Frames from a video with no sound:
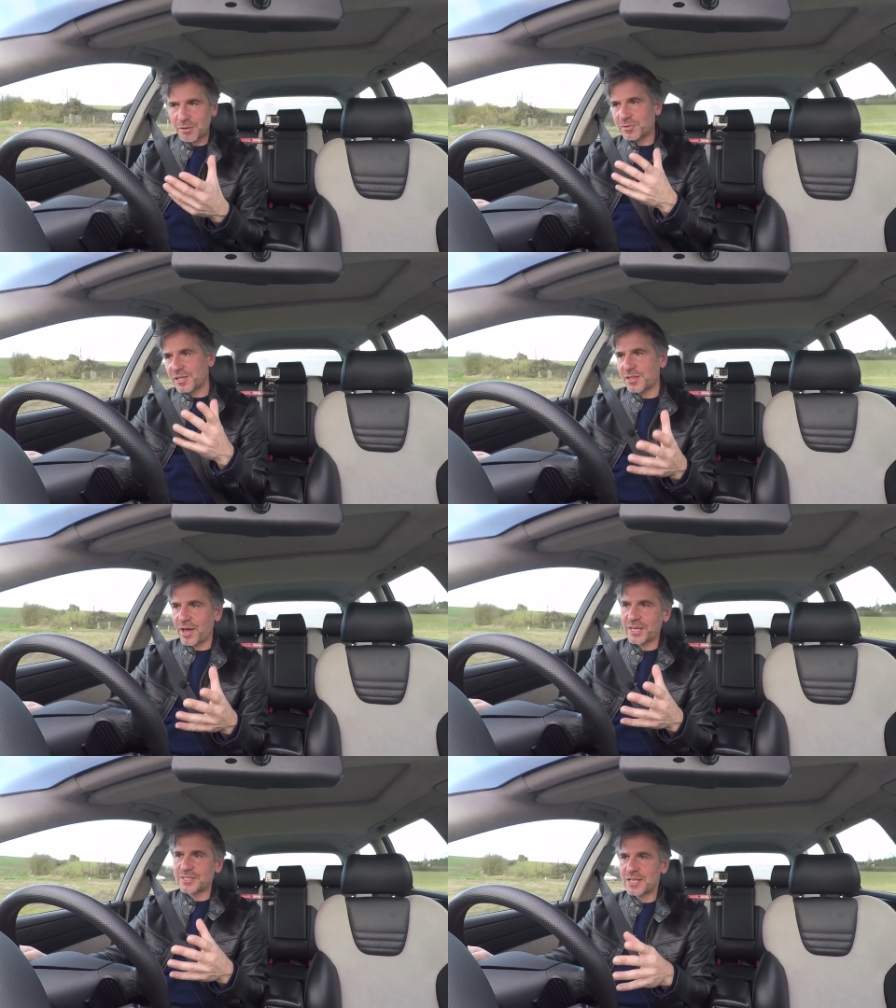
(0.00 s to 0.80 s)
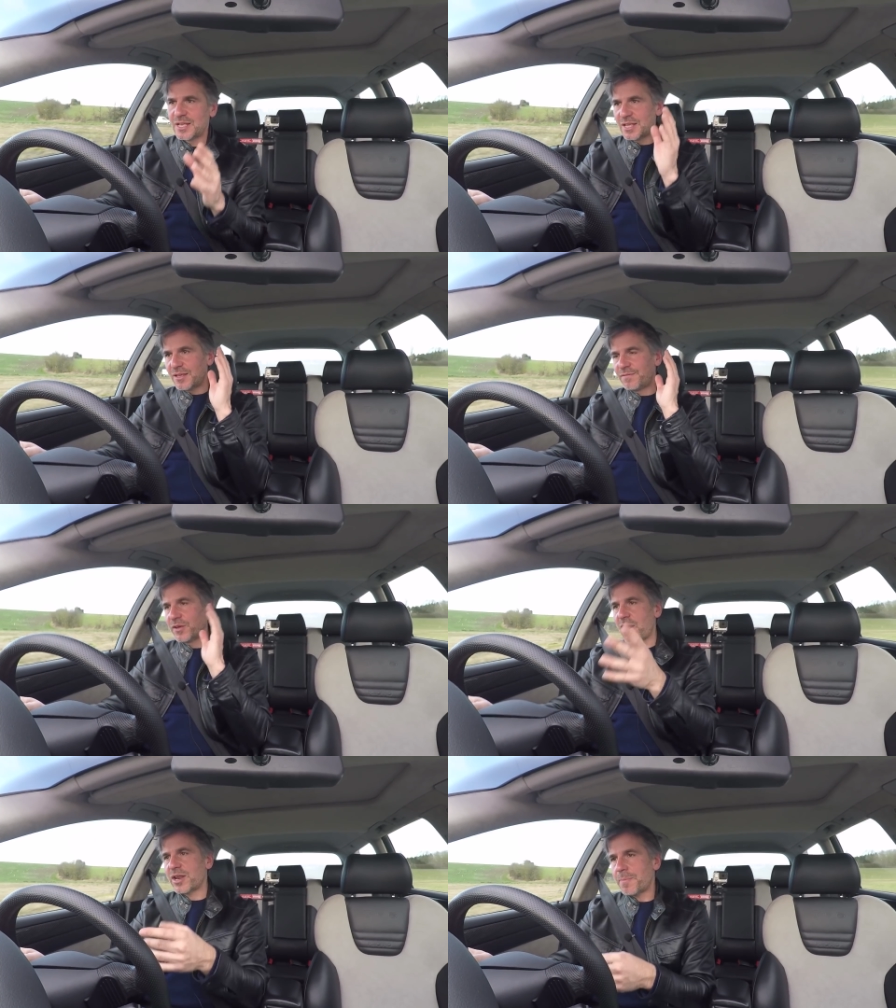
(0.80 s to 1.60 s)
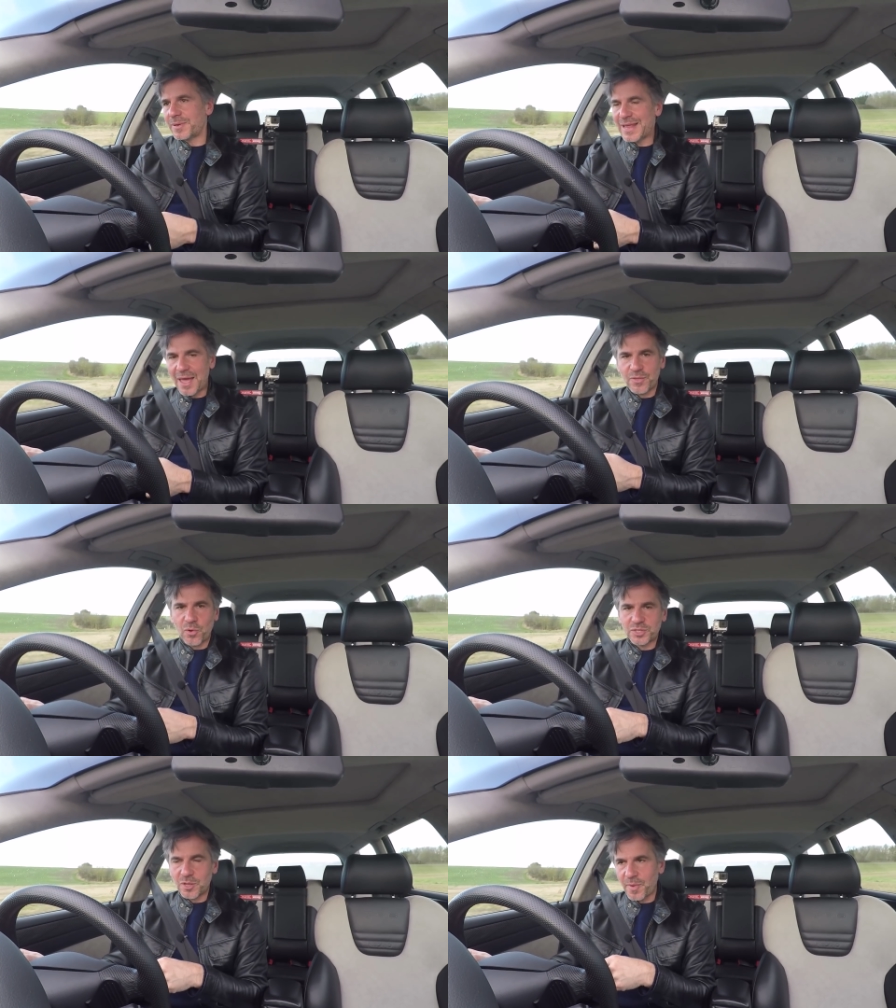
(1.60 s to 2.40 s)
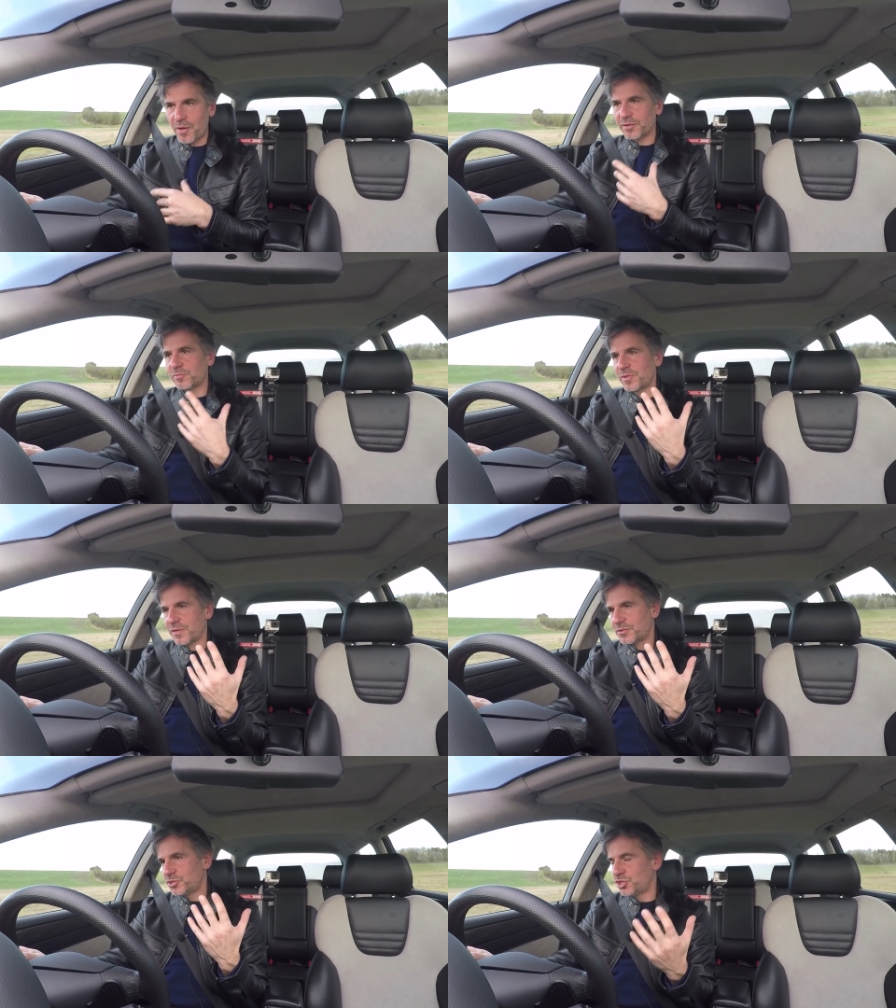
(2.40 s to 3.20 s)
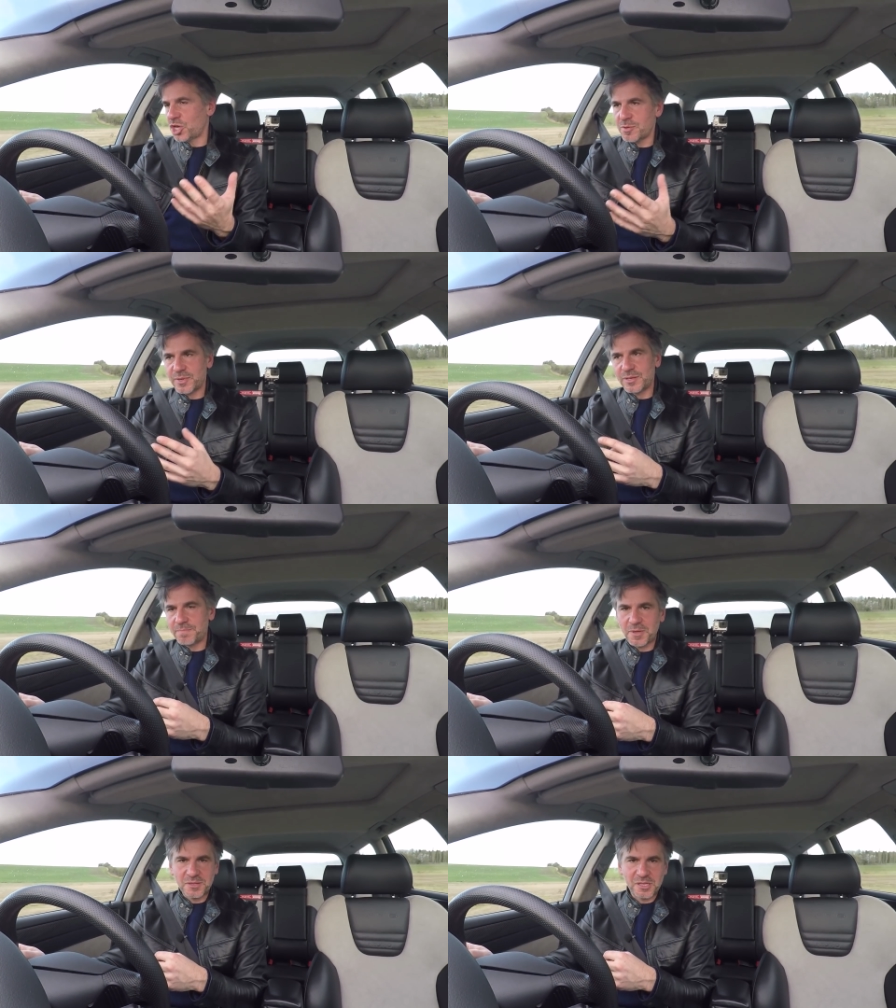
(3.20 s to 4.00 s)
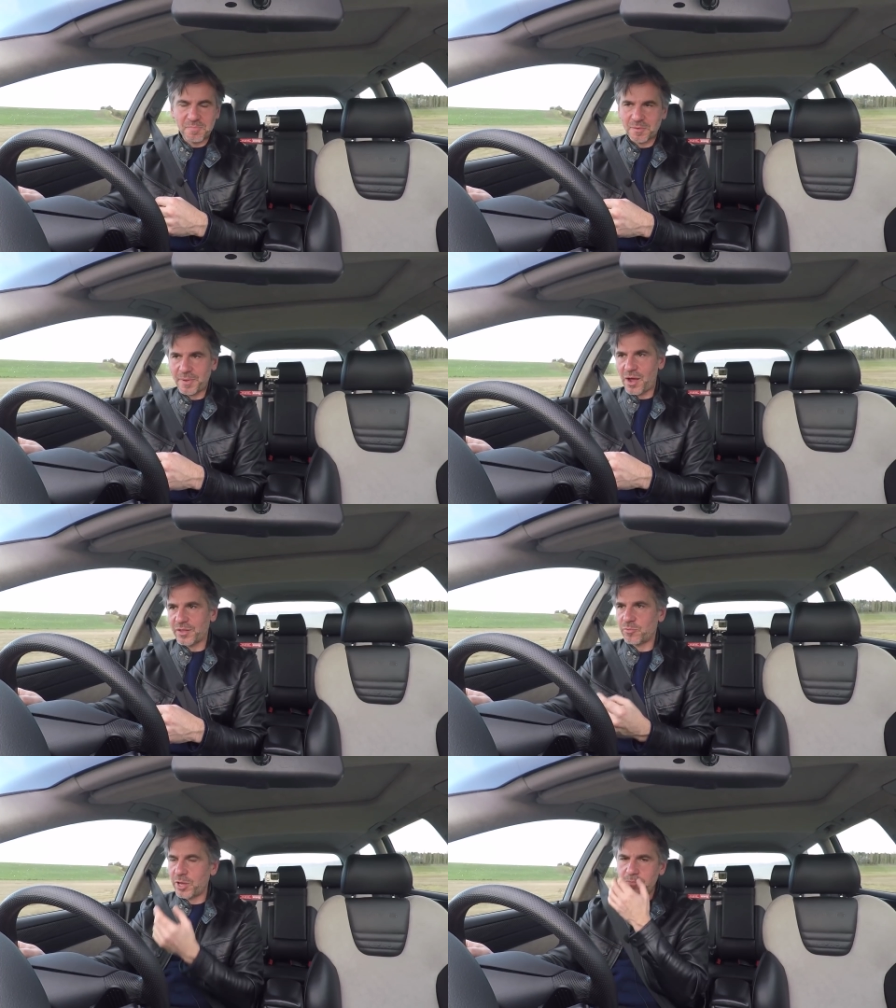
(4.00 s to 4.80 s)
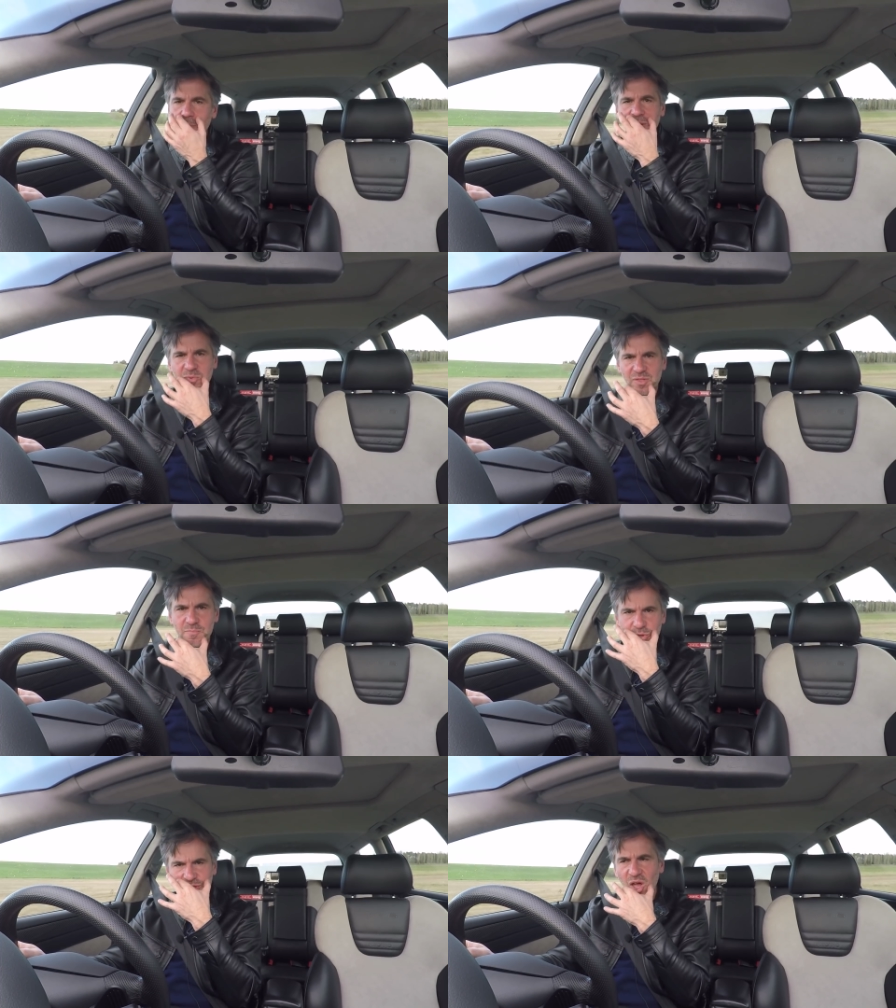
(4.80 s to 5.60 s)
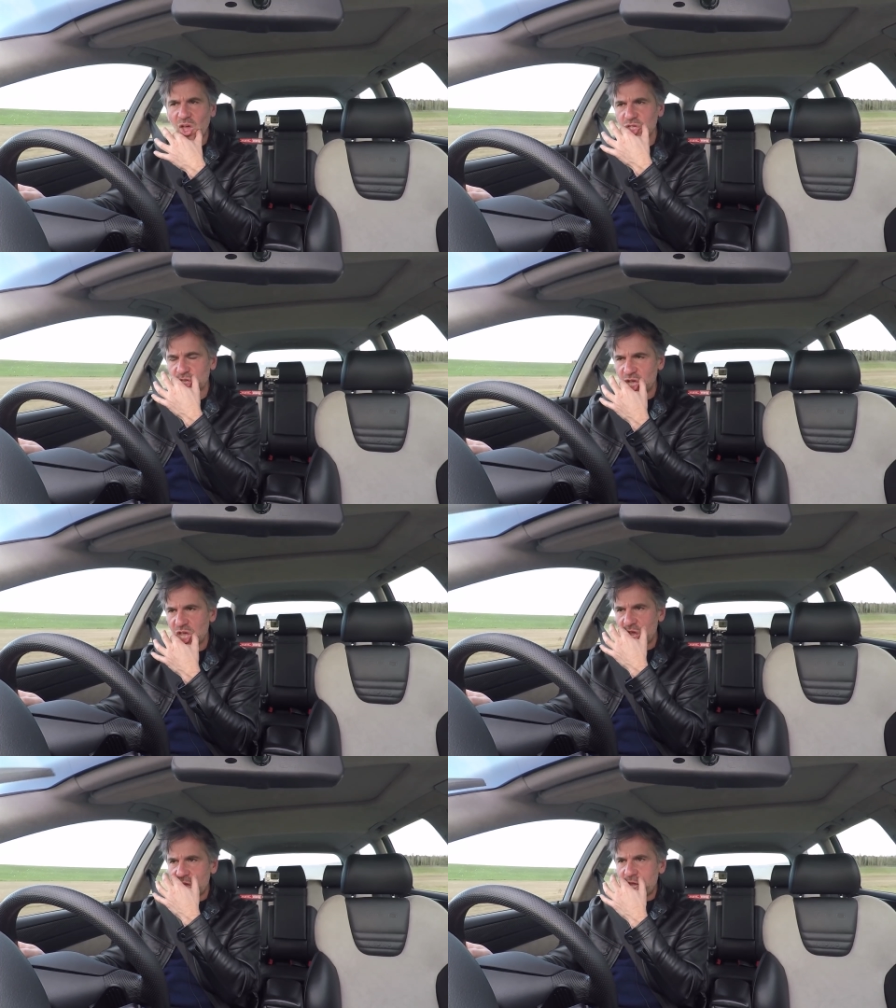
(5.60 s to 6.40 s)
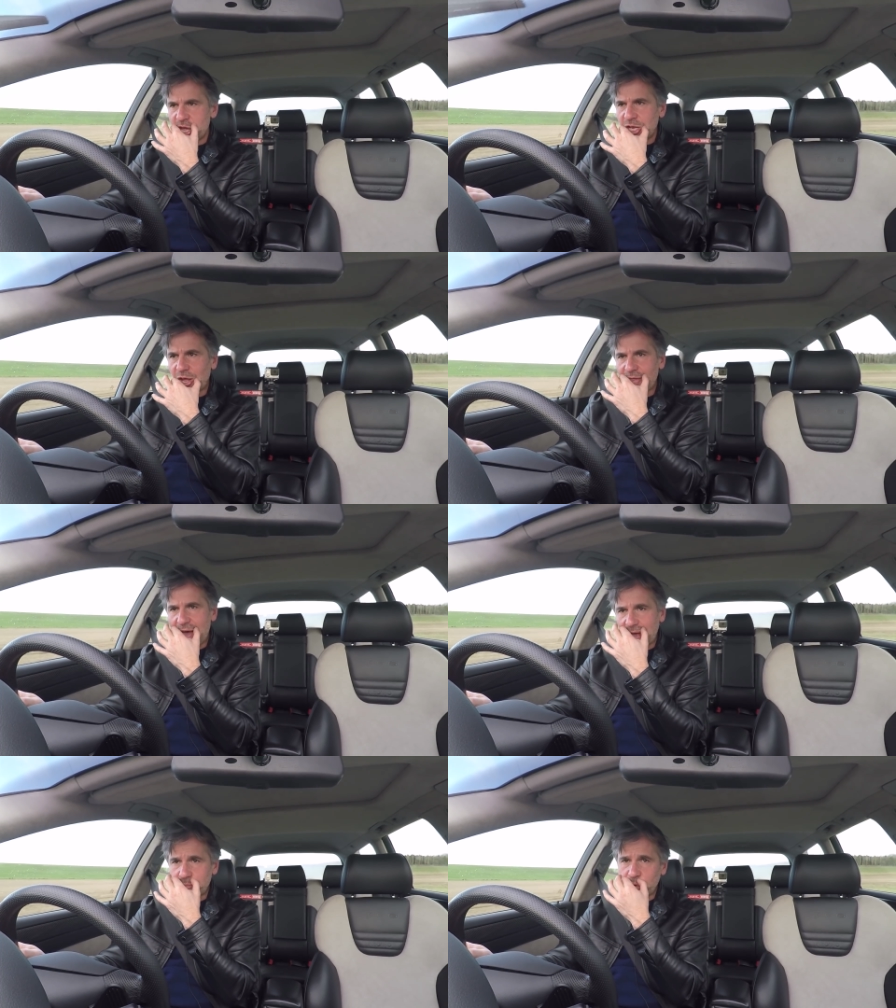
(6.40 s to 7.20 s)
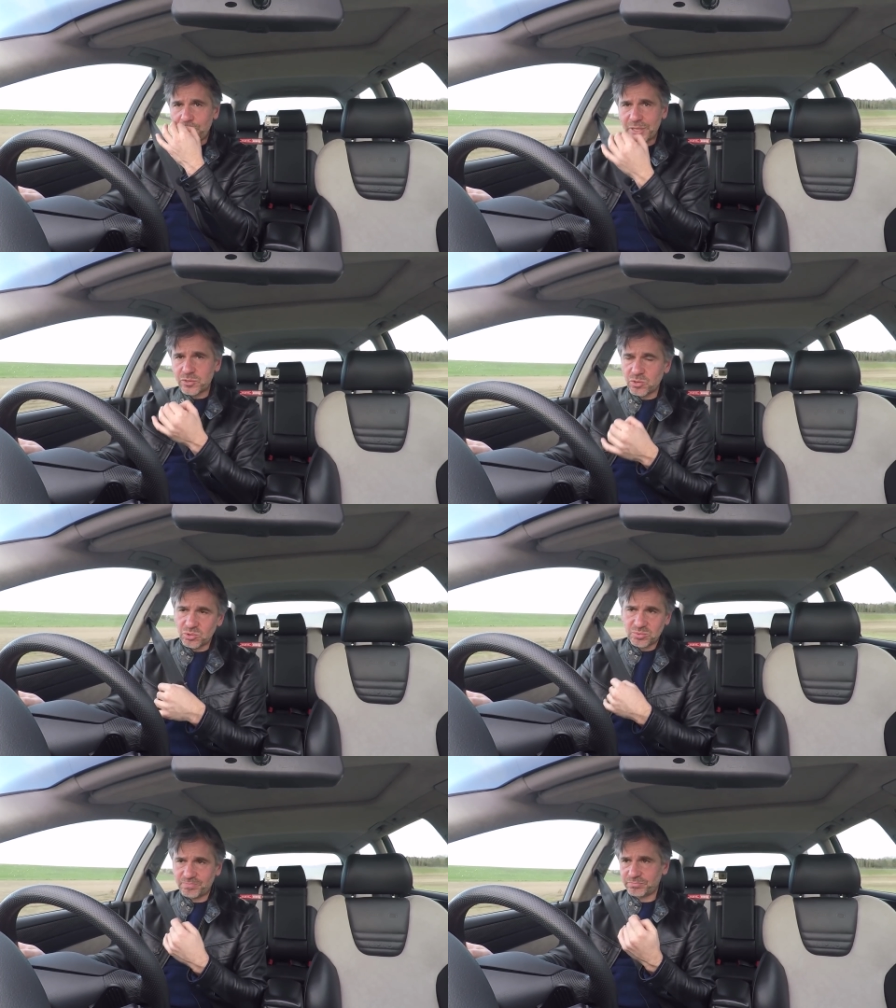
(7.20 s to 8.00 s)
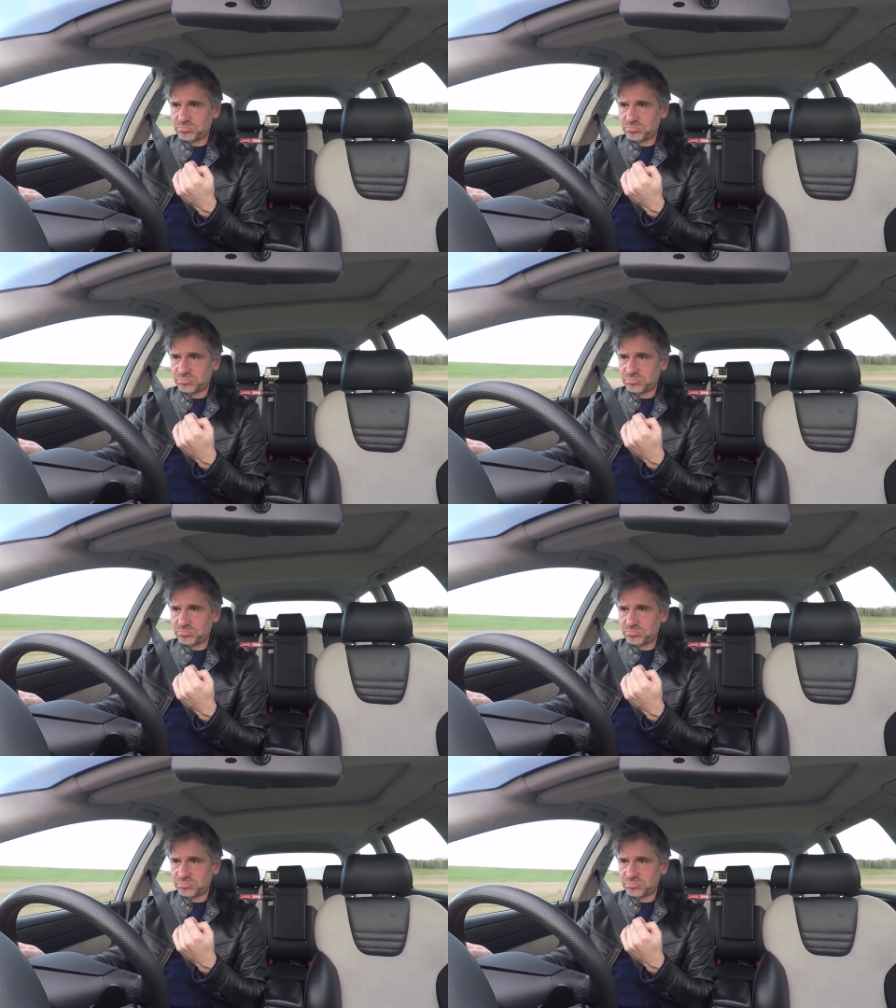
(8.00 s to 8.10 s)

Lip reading: It was designed for going up and down the autobahns with a German businessman behind the wheel, probably with a moustache like that, probably called